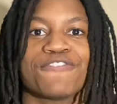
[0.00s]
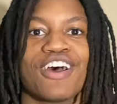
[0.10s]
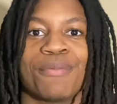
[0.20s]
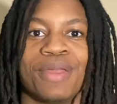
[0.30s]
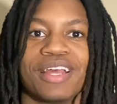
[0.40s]

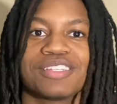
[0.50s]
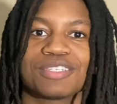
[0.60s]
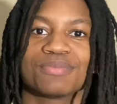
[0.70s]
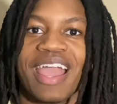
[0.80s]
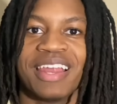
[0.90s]
5
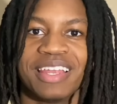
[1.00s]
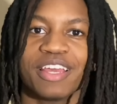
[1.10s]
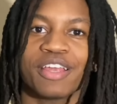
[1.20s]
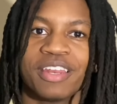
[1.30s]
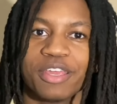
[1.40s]
minutes, and he
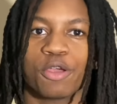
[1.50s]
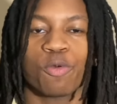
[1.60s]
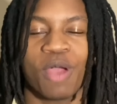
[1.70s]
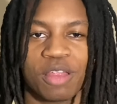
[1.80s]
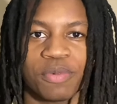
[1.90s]
did
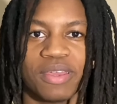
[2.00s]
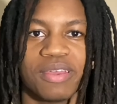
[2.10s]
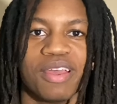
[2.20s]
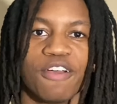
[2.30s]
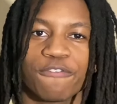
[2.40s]
correct me
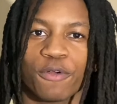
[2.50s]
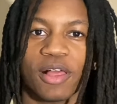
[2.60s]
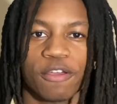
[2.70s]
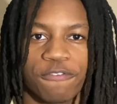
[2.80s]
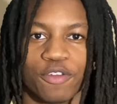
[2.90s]
for
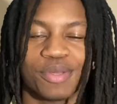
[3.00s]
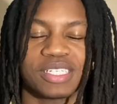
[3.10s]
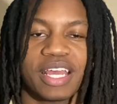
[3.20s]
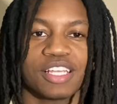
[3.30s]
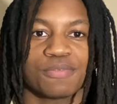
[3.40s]
like a few
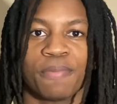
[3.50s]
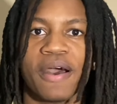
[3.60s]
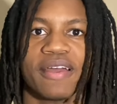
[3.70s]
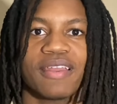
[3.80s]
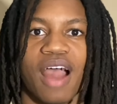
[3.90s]
mistakes,
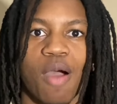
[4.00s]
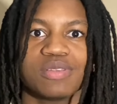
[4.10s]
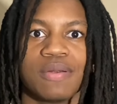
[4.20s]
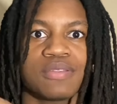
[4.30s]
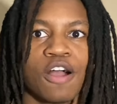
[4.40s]
but I
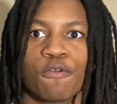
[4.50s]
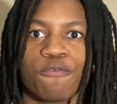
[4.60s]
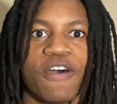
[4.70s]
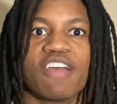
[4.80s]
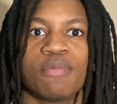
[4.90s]
was able to talk for
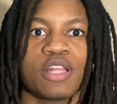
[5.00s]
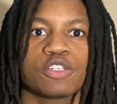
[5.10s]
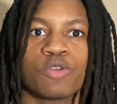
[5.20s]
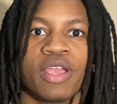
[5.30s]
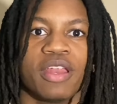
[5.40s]
5 minutes
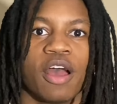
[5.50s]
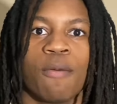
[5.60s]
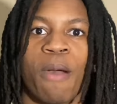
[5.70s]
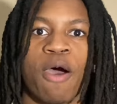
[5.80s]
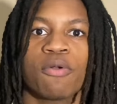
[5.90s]
straight
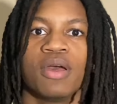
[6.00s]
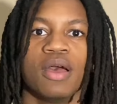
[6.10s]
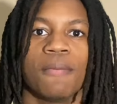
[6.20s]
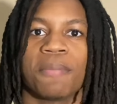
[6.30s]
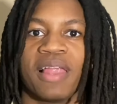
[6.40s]
about
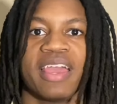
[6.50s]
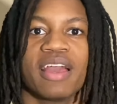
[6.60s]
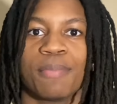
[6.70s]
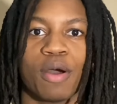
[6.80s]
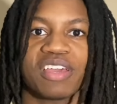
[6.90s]

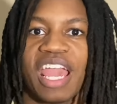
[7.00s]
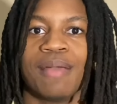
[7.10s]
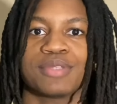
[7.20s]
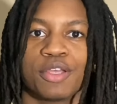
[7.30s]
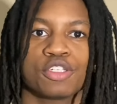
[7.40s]

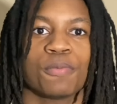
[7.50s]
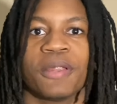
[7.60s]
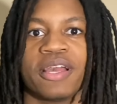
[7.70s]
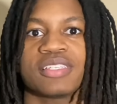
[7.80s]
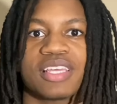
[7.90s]
games I used to
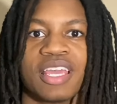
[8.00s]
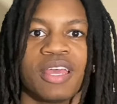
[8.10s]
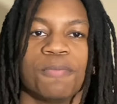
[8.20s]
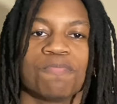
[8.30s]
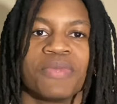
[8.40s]
play as a
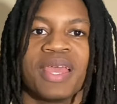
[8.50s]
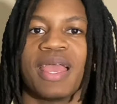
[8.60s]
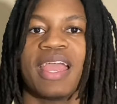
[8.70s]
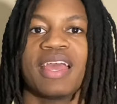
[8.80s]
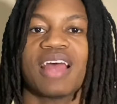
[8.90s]
kid,
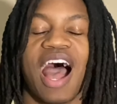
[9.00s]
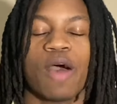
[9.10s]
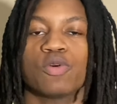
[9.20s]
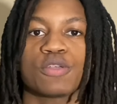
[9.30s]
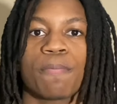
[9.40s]
and
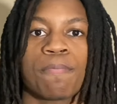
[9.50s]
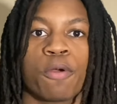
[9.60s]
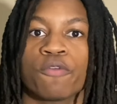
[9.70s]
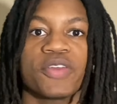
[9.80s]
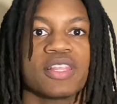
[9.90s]
I was
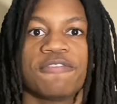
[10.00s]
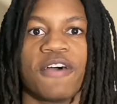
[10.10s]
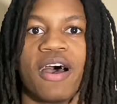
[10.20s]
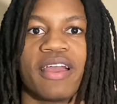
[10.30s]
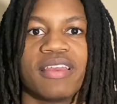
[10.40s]
perfectly
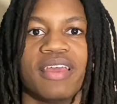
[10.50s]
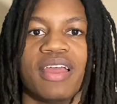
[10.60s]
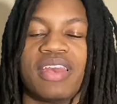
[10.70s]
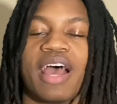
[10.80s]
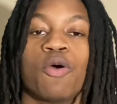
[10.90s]
fine.
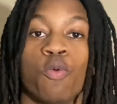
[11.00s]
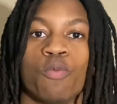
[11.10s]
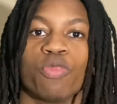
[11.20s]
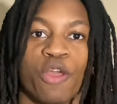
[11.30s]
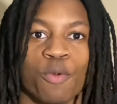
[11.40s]
Now,
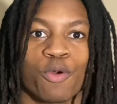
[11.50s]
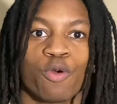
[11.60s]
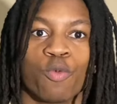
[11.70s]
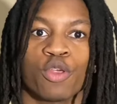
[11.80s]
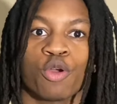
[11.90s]

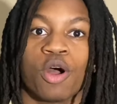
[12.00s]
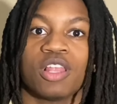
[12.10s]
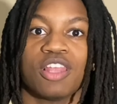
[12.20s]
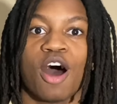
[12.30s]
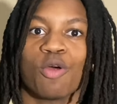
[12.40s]
were there a
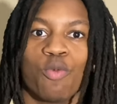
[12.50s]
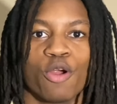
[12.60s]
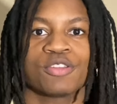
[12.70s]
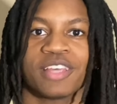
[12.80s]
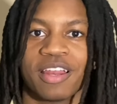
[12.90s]
lot of
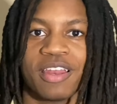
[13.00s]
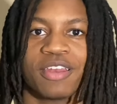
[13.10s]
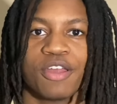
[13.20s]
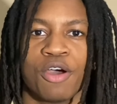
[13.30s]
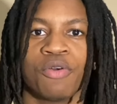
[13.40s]
words that I
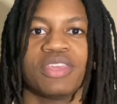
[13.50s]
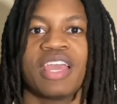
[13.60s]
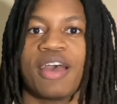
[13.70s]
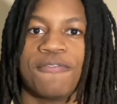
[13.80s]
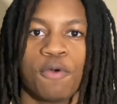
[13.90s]
didn't know?
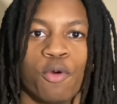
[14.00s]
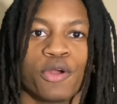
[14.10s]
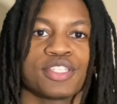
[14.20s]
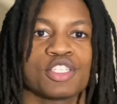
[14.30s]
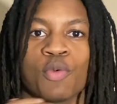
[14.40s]
Yeah, of
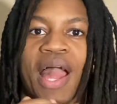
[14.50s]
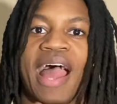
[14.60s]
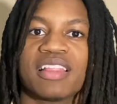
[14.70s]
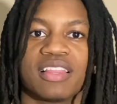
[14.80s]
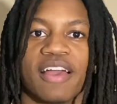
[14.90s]
course. So I
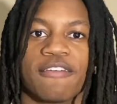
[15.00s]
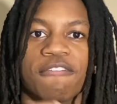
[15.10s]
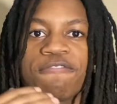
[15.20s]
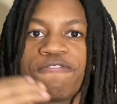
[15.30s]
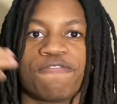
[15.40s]
had to like
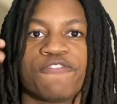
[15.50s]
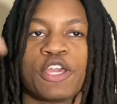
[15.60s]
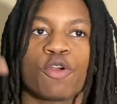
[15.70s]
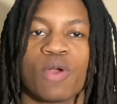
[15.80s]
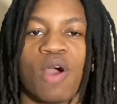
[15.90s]

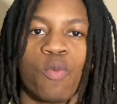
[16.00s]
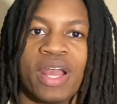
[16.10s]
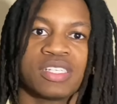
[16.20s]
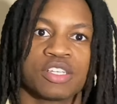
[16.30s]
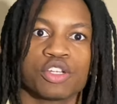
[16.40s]
figure out
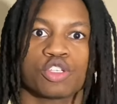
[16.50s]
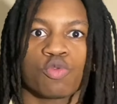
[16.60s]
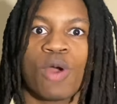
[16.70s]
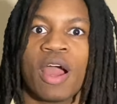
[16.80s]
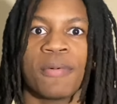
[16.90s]
ways to
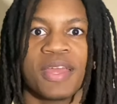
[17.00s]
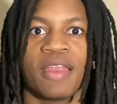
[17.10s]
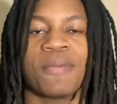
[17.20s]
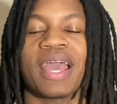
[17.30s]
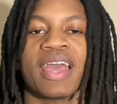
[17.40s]
describe it
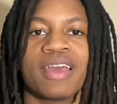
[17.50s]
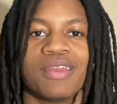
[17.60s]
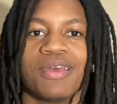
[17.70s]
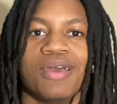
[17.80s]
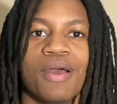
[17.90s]
in my head.